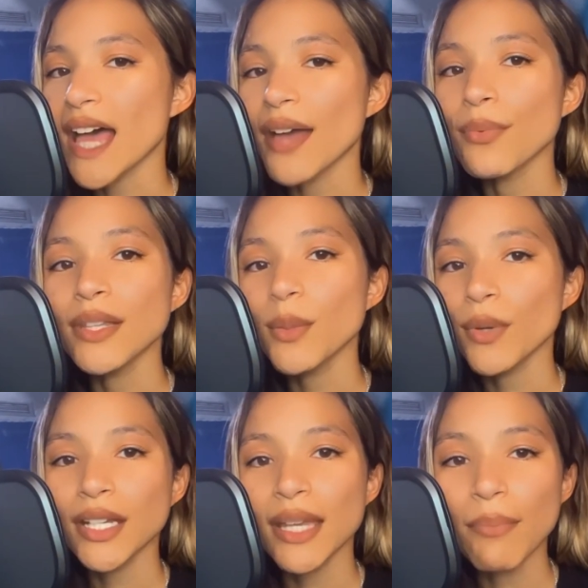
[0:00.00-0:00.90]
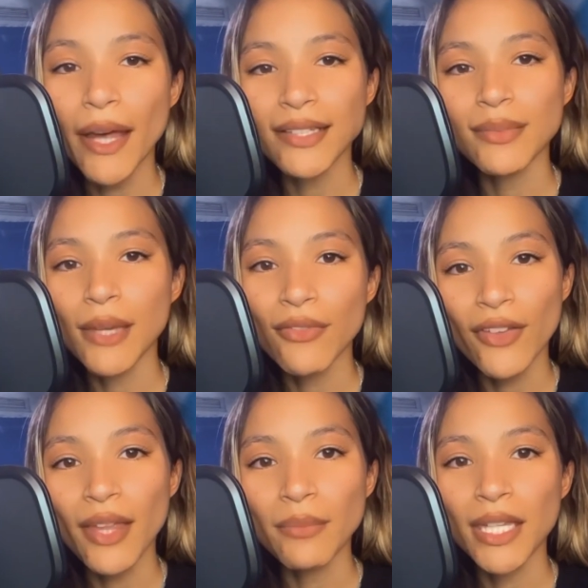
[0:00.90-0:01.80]
I really want to get back to my
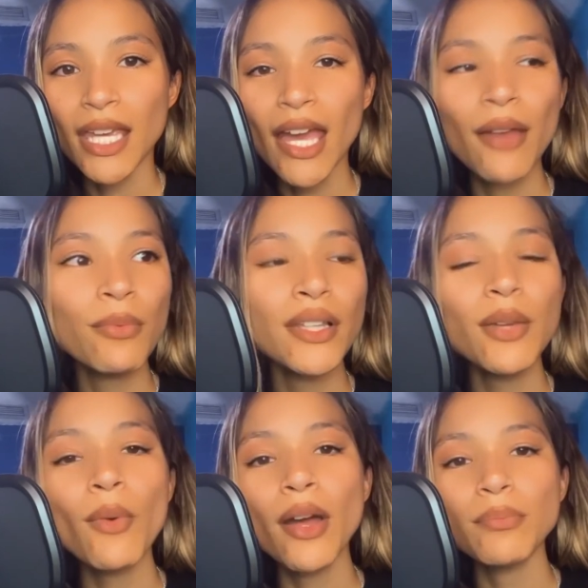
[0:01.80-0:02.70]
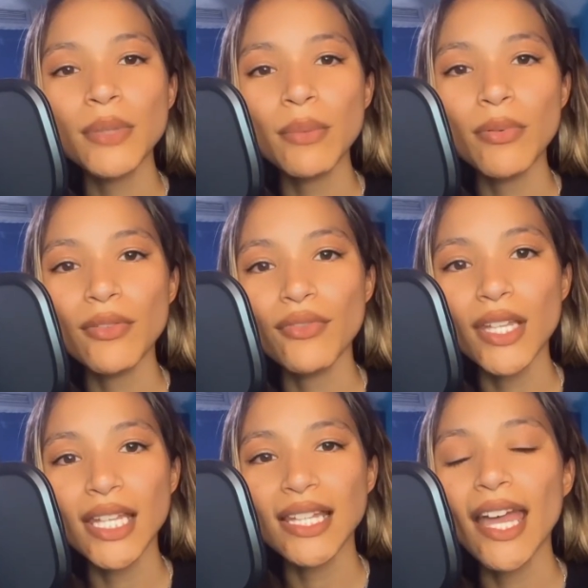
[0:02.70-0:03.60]
family. I really want people to feel
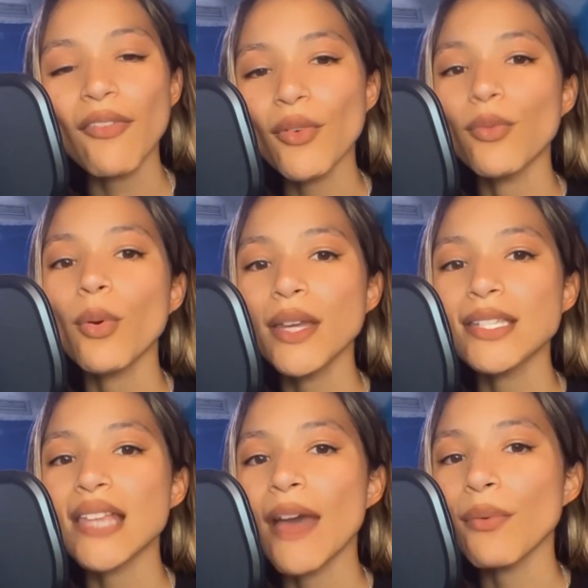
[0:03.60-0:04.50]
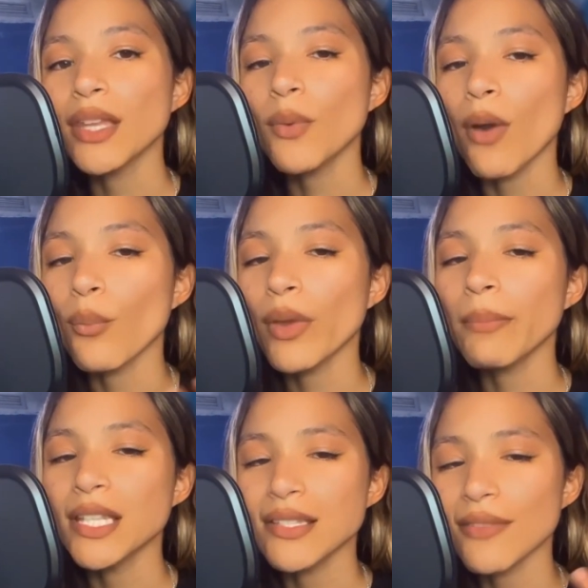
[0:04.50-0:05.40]
like they have a voice. I really want
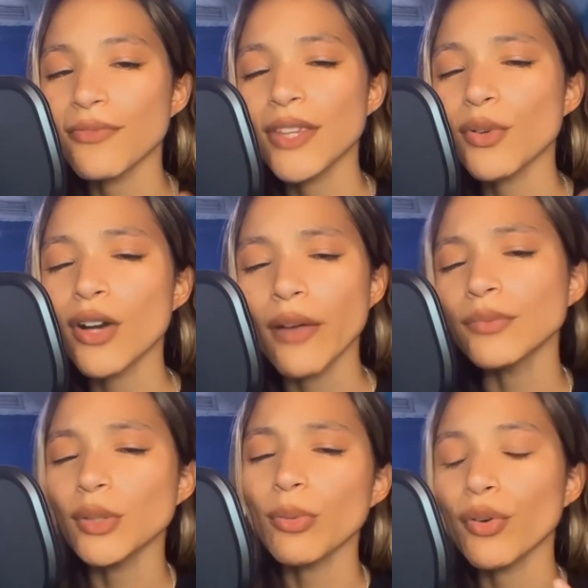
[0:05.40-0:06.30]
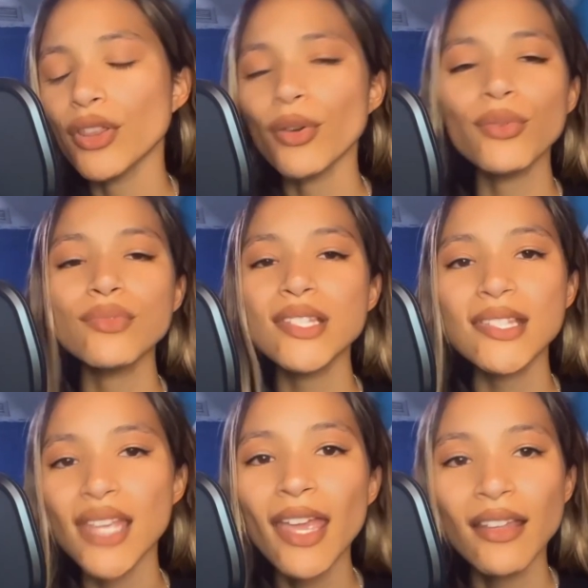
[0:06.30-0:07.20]
women to feel comfortable in their own
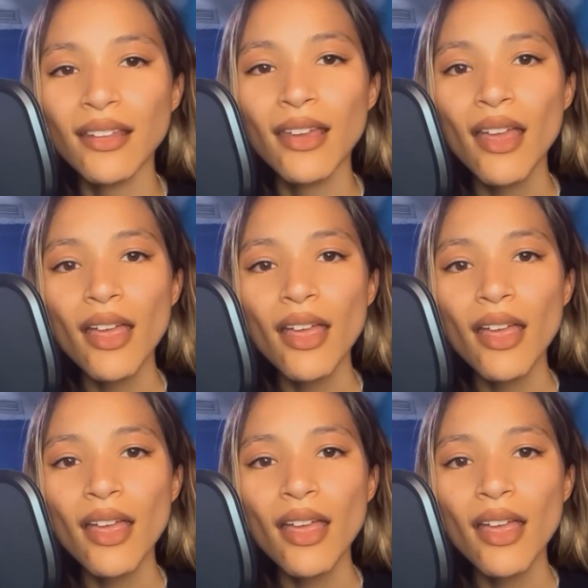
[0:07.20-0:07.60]
skin.